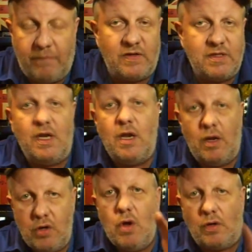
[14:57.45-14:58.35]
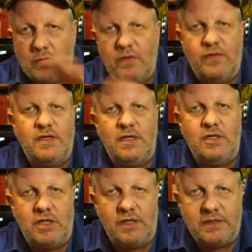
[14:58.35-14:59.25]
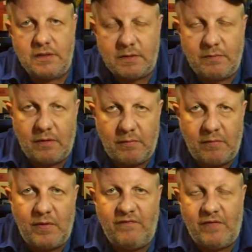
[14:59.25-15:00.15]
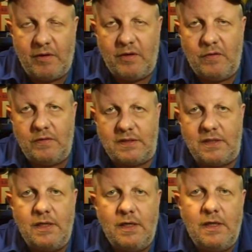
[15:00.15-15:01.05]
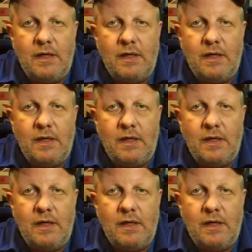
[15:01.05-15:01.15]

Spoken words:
obviously not with the DJs, because some of them have been very naughty,